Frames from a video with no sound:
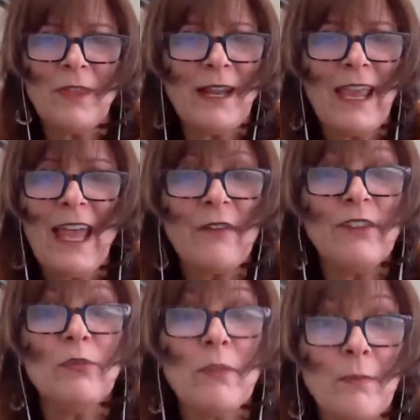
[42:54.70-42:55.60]
I have
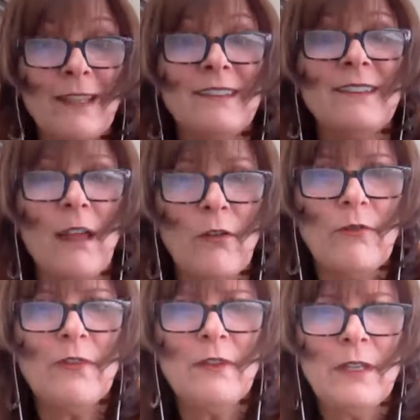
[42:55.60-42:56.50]
is with
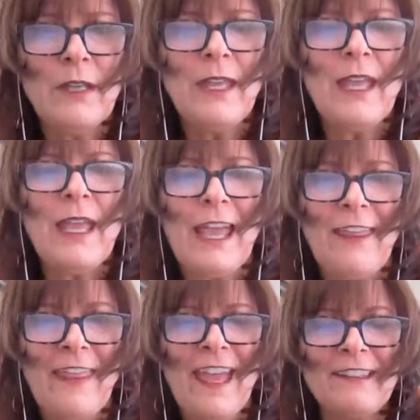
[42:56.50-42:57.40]
myself.
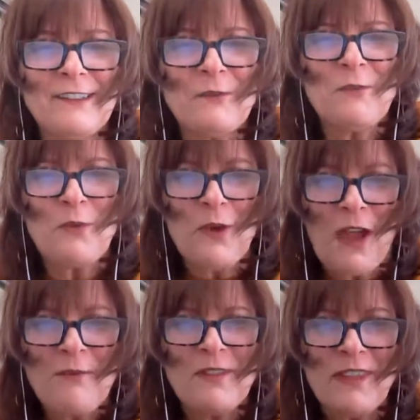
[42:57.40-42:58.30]
And that's
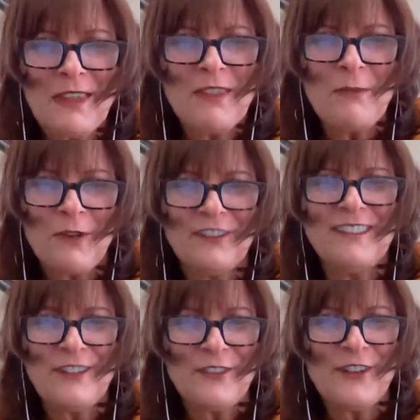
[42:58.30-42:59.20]
probably the most
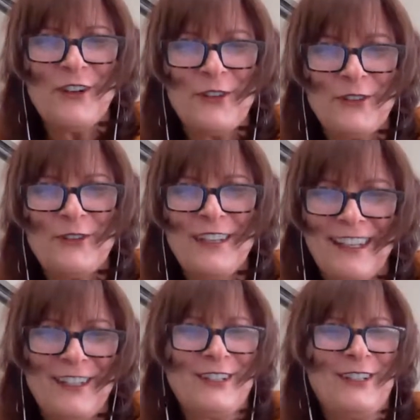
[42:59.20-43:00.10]
difficult
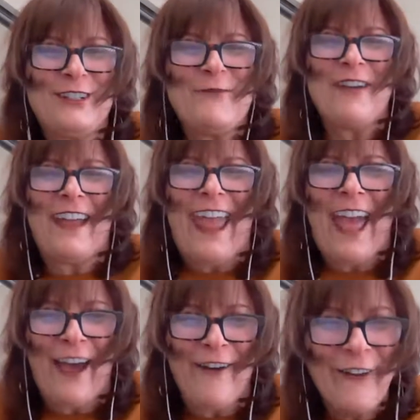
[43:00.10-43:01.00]
relationship I
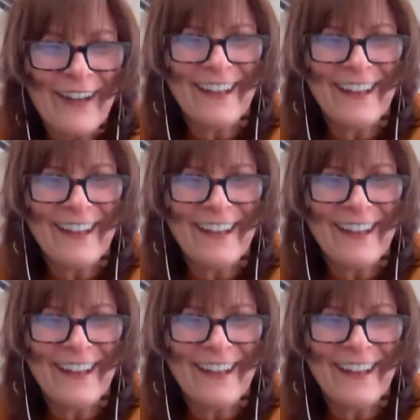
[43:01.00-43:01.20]
have.